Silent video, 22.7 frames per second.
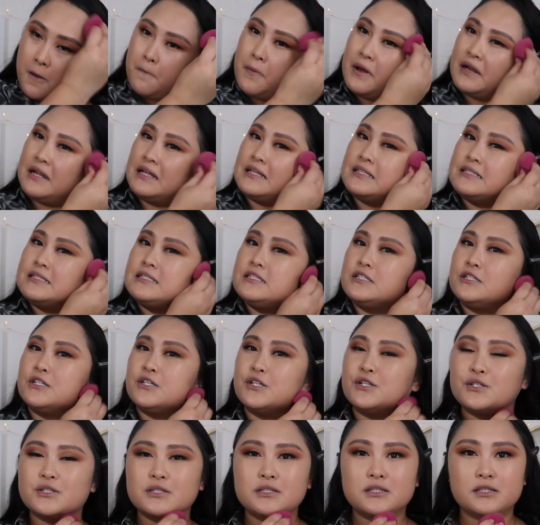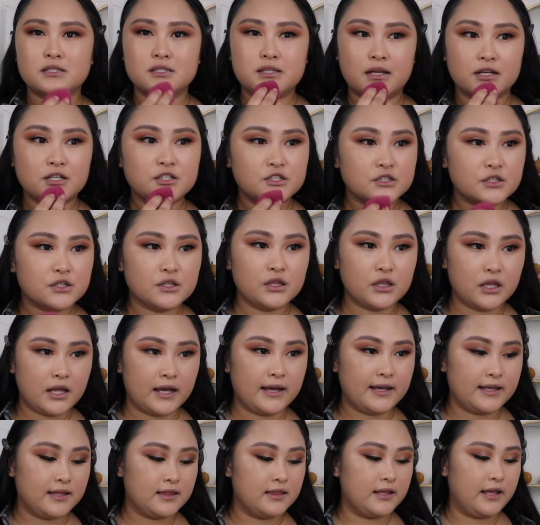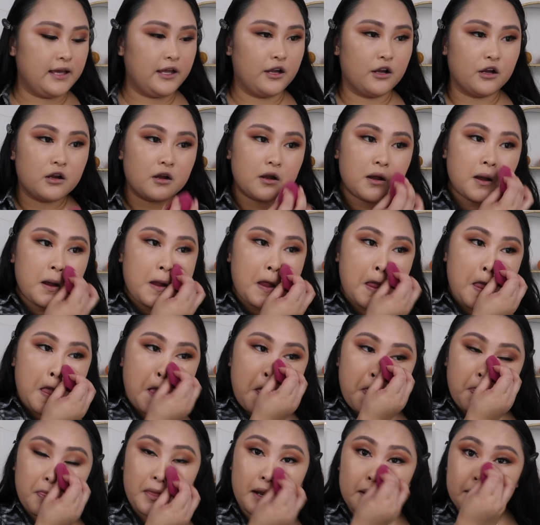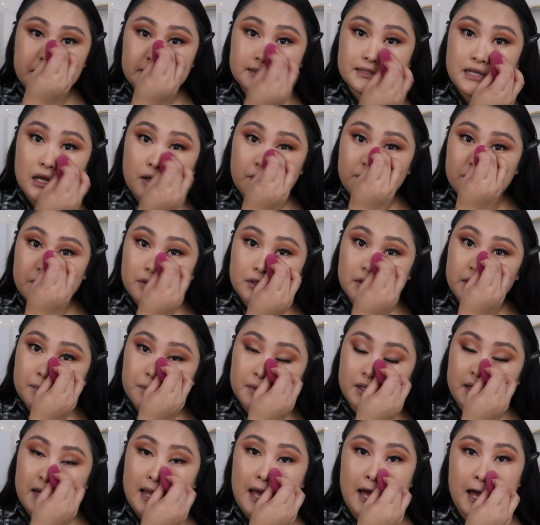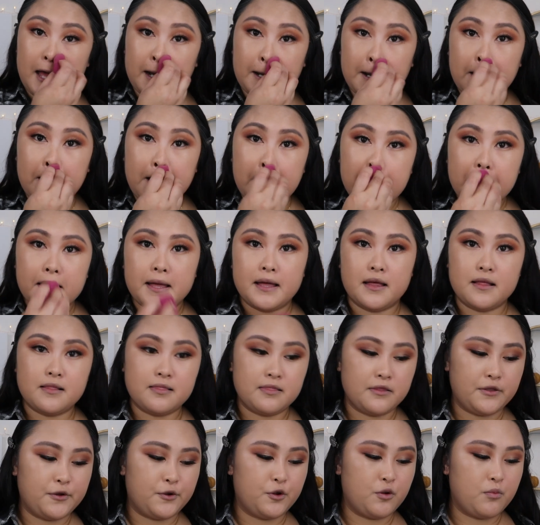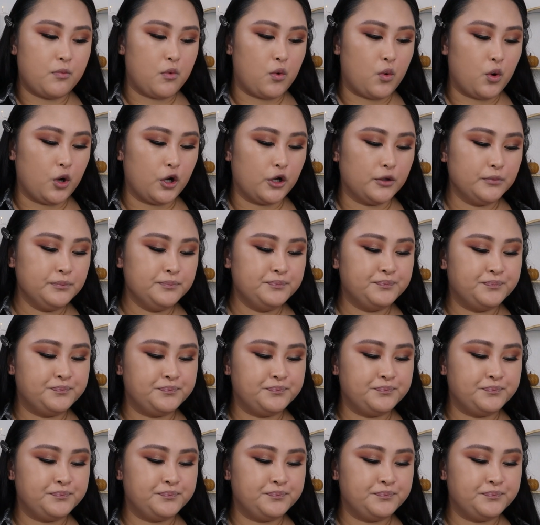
but it's still such a light layer that I definitely am gonna add a little more.